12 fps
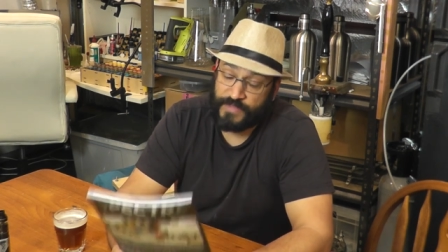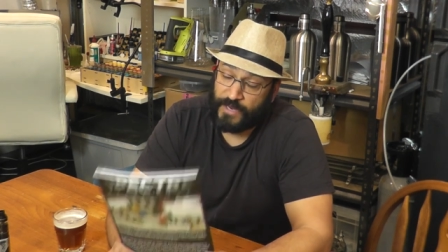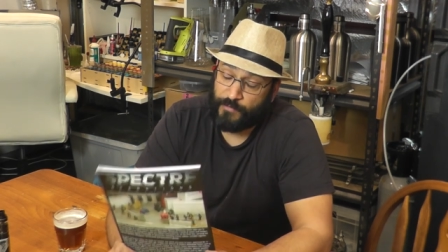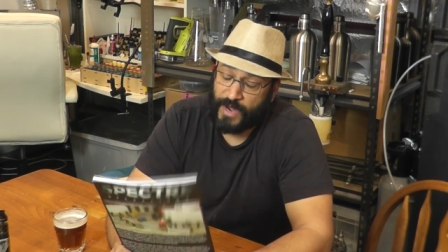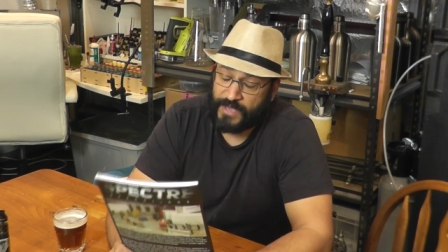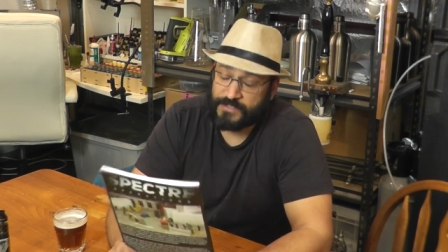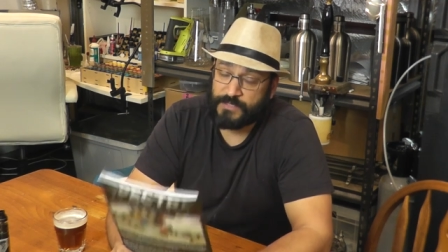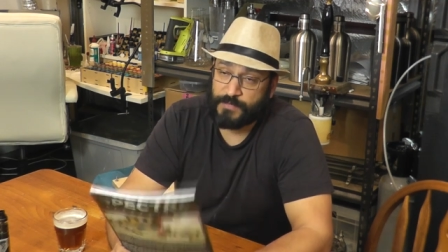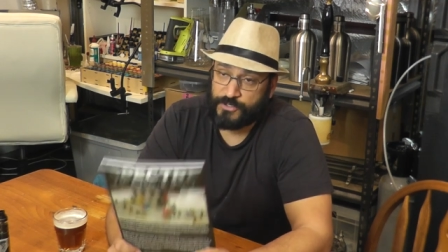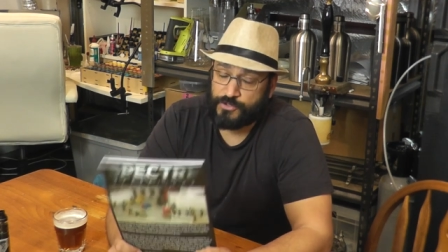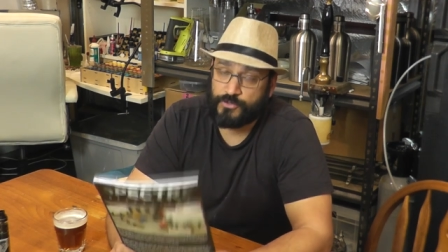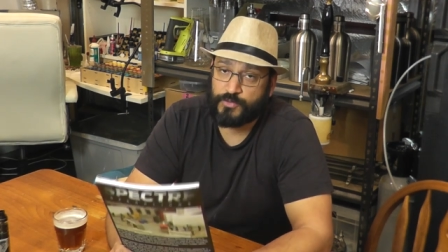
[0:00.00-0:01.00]
there are some
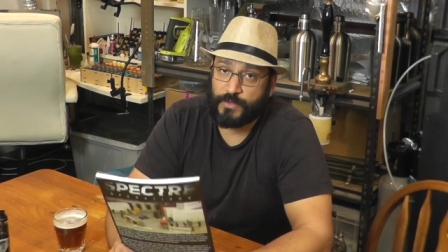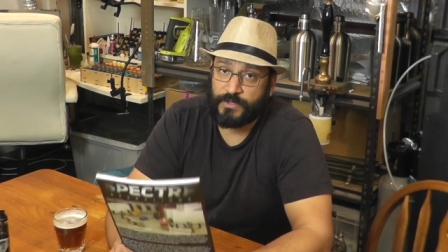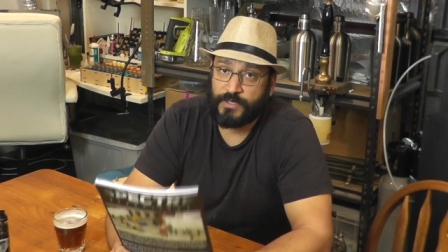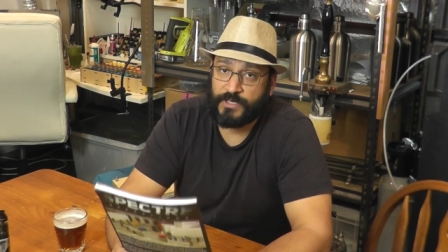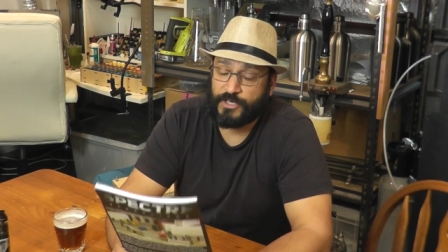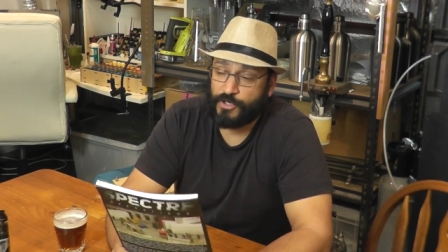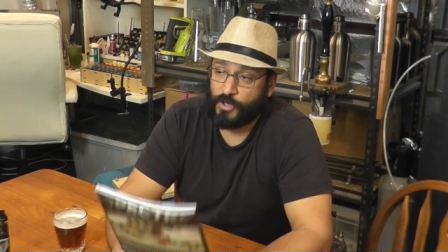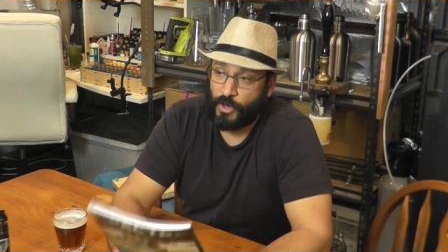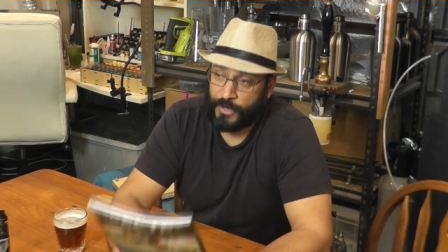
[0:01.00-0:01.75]
issues with it, you know,